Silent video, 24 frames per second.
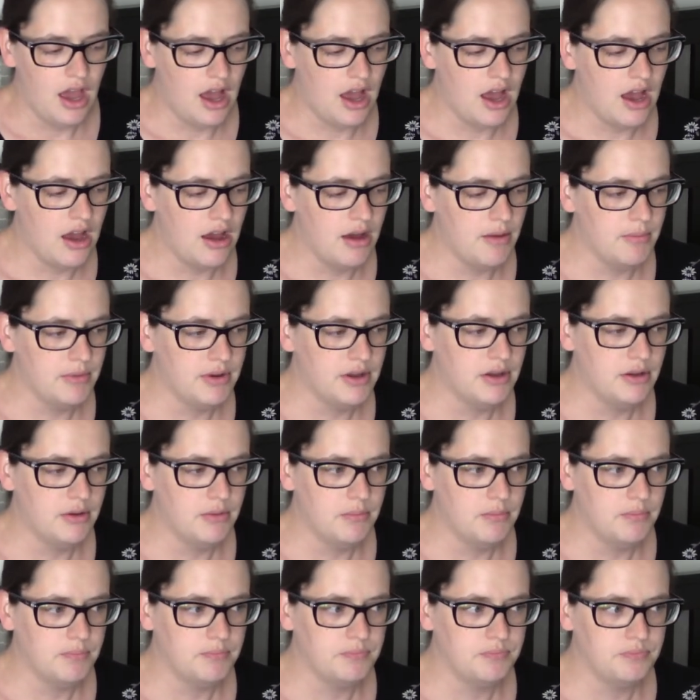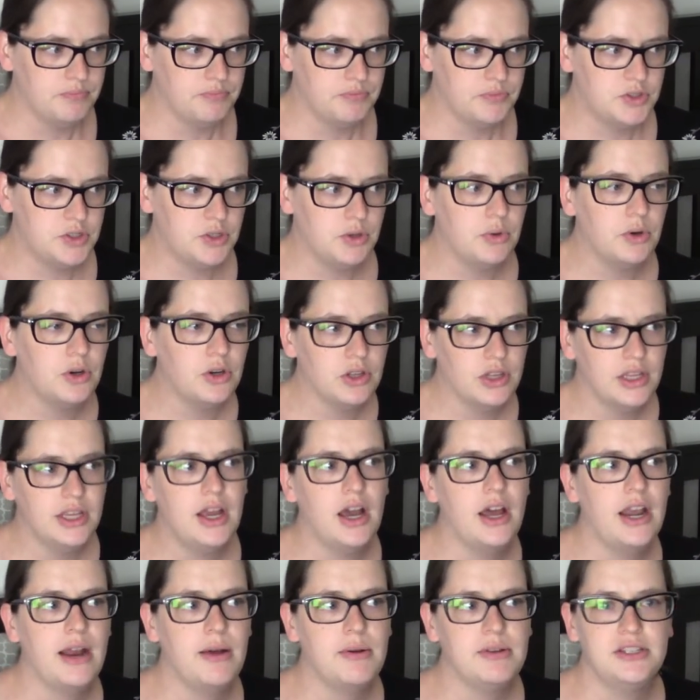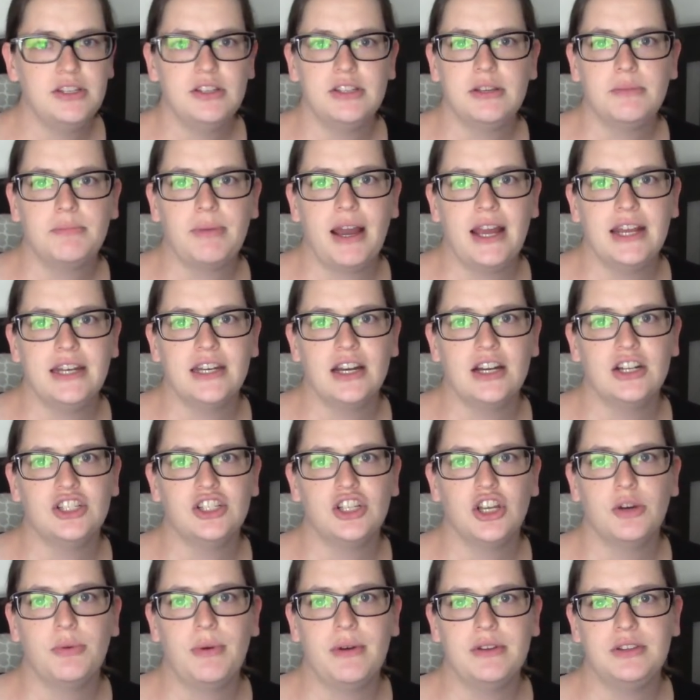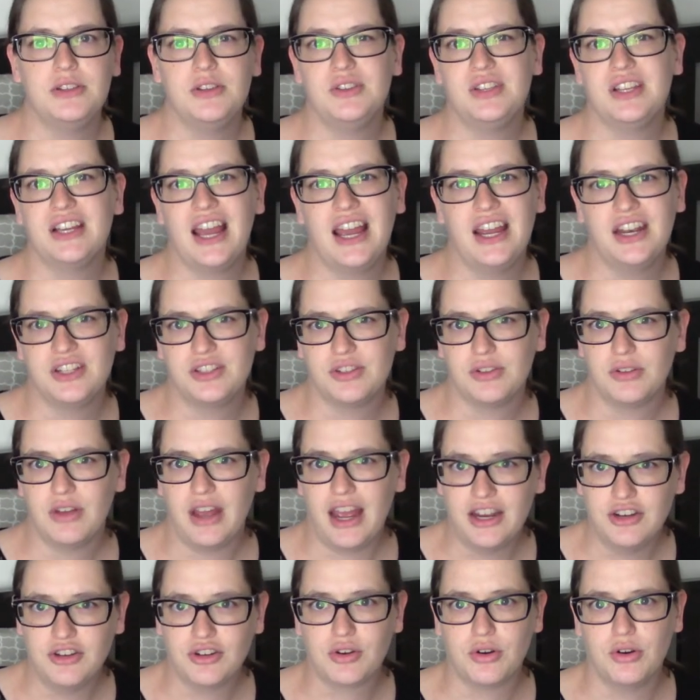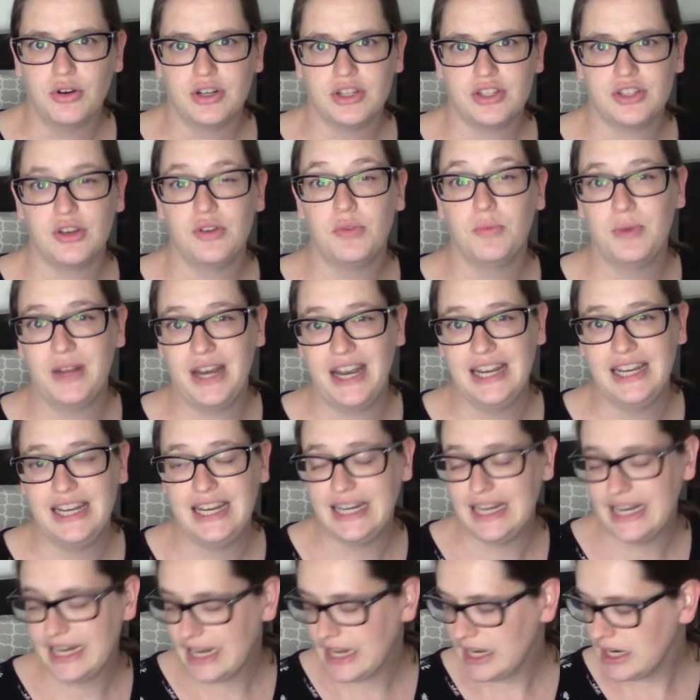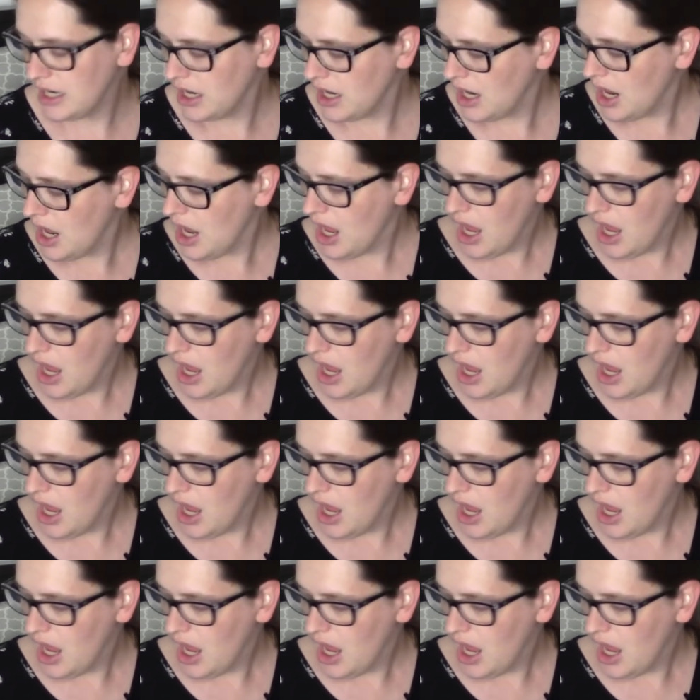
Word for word: Um, so early on, I was using pine tar soap. I was using hyd- hydrocortisone when I needed it.